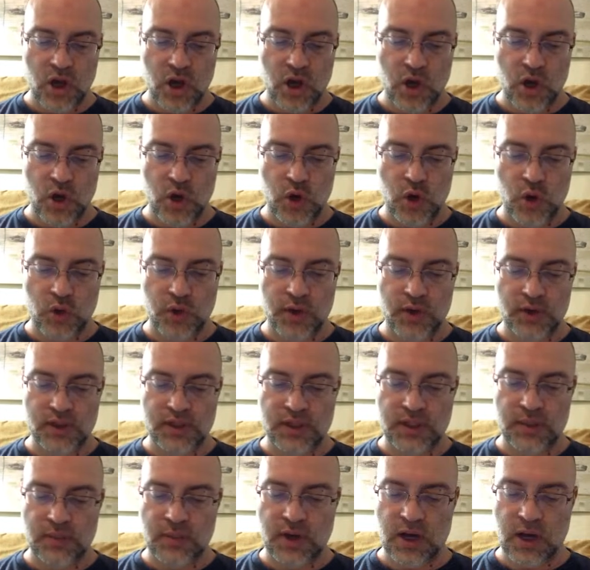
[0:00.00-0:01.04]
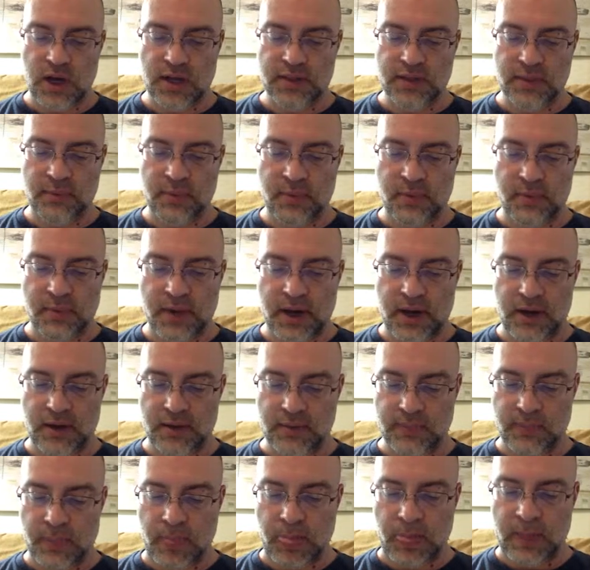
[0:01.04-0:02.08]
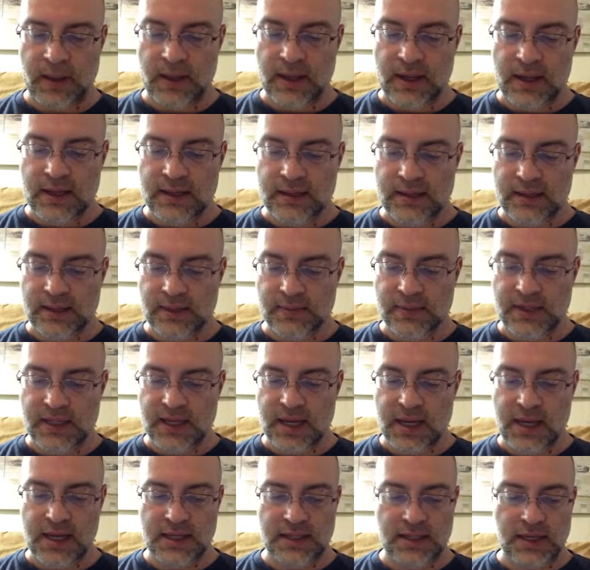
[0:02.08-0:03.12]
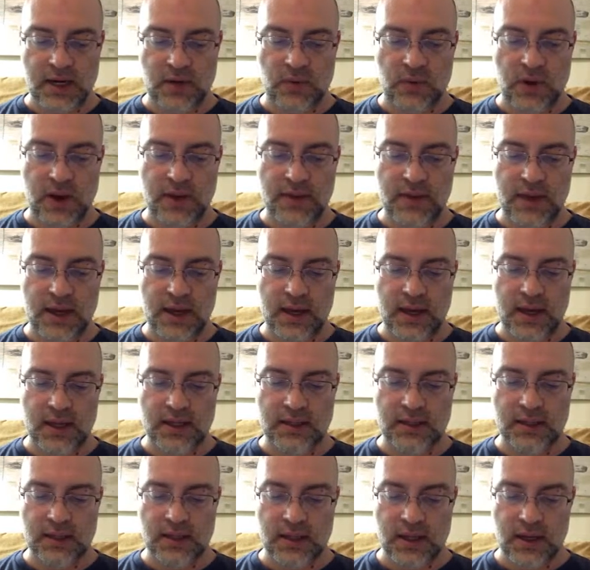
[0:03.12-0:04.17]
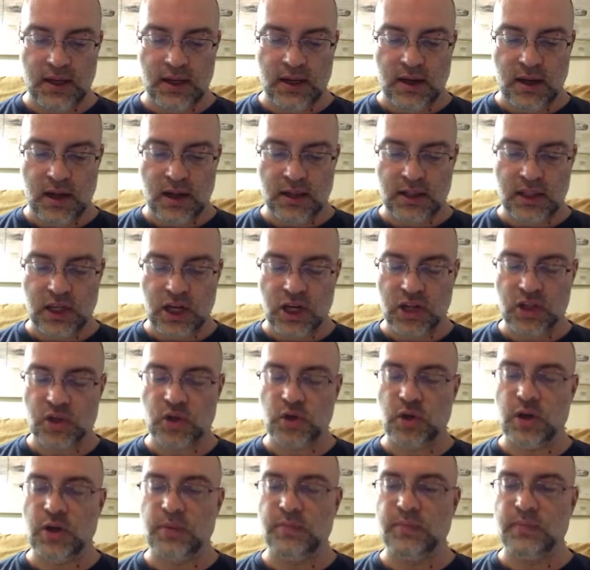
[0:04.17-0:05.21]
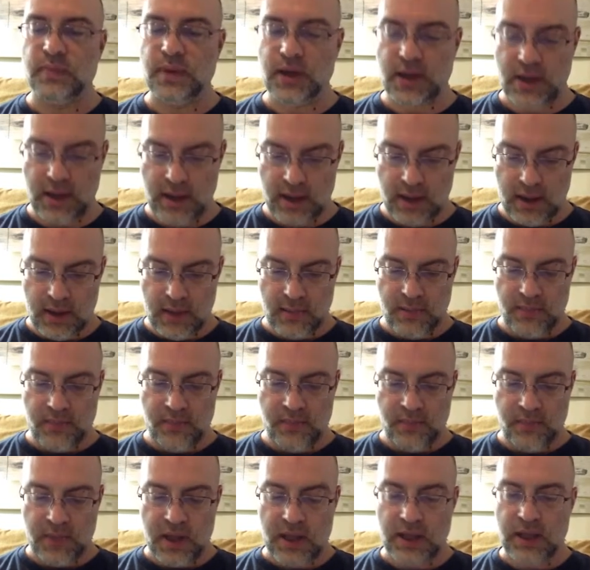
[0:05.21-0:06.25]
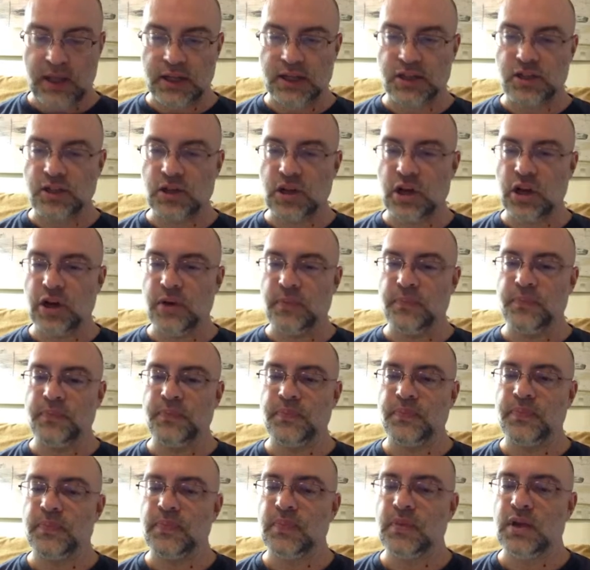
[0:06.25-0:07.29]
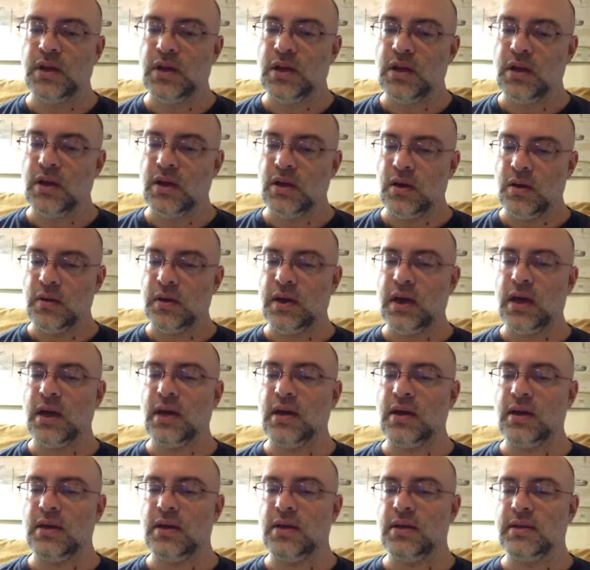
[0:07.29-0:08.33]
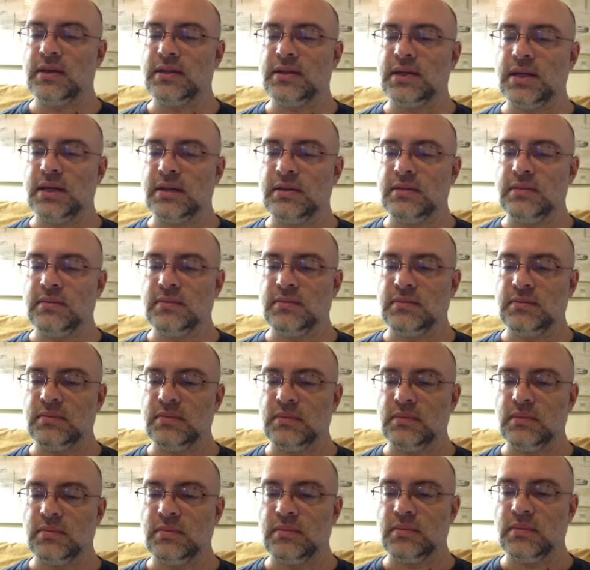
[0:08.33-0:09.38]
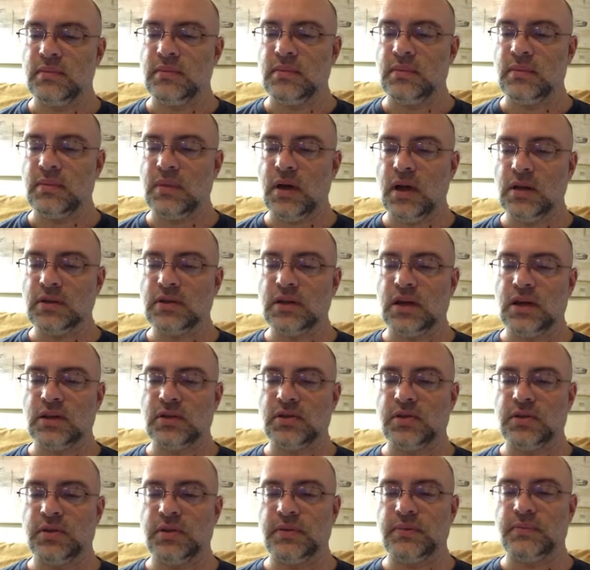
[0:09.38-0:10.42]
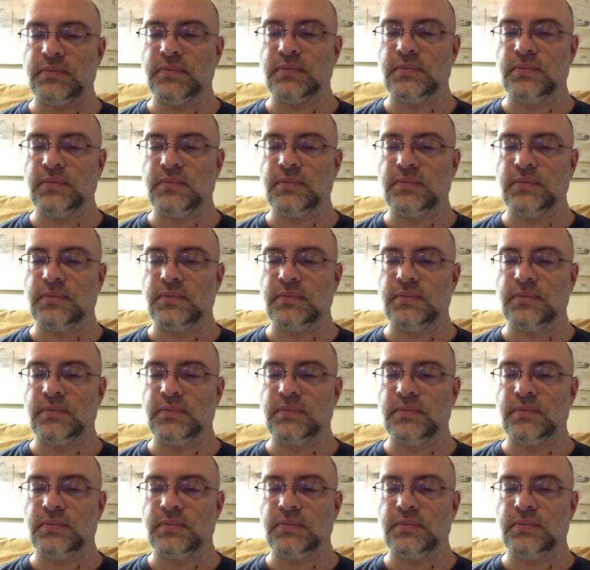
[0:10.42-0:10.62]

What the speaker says: Oh, there's some gossip about. Some say he's not right in the head. I'll talk to him and let you know. Okay, Keith said. I'll talk to him.